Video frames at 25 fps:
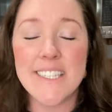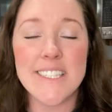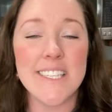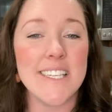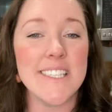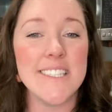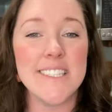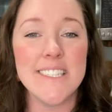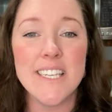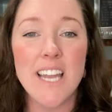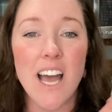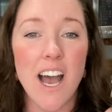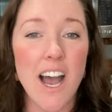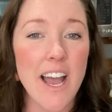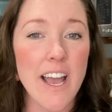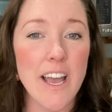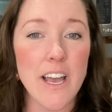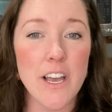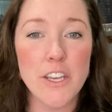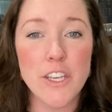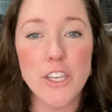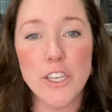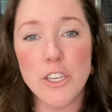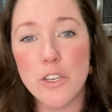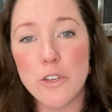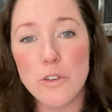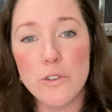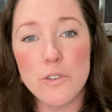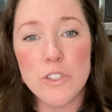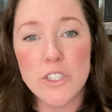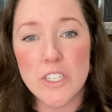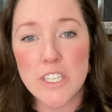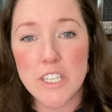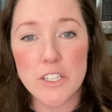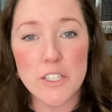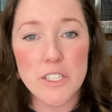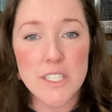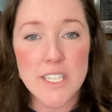It's not a huge
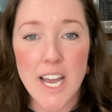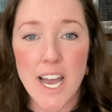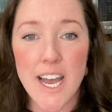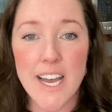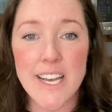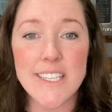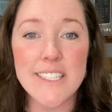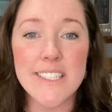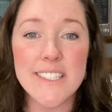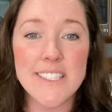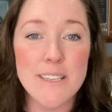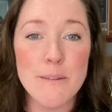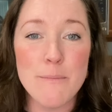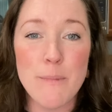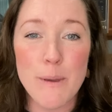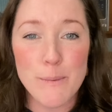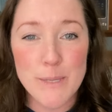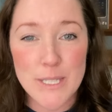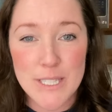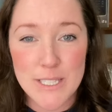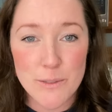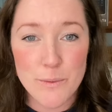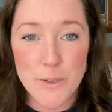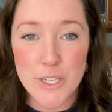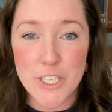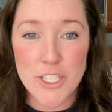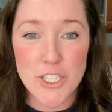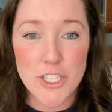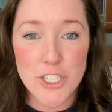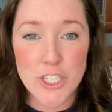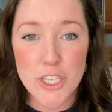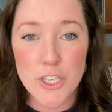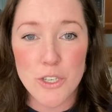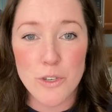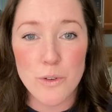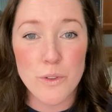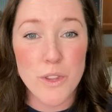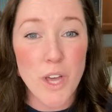deal to us to maybe switch
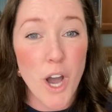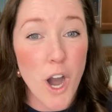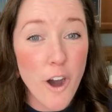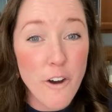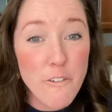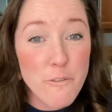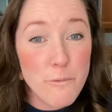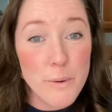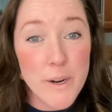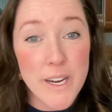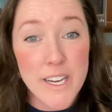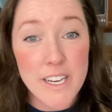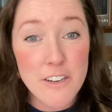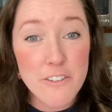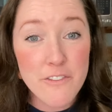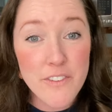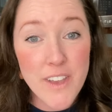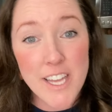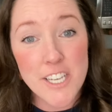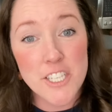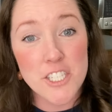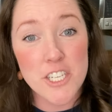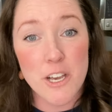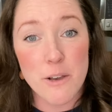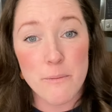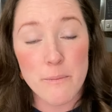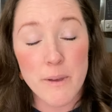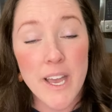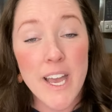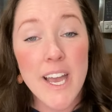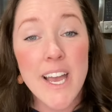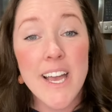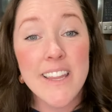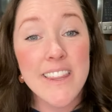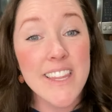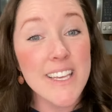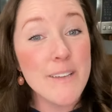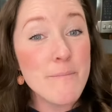to the off brand of ketchup
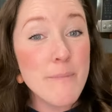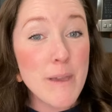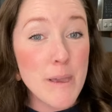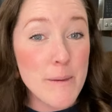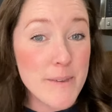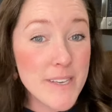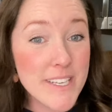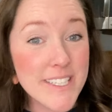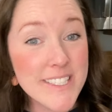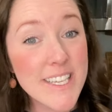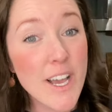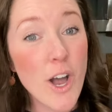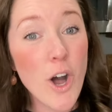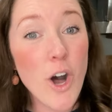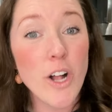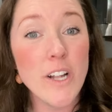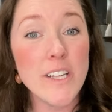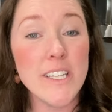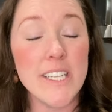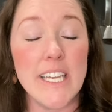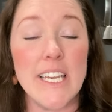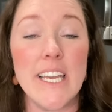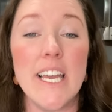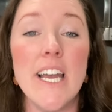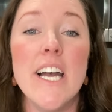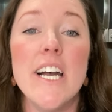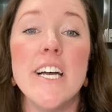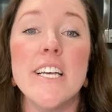that maybe is at Aldi.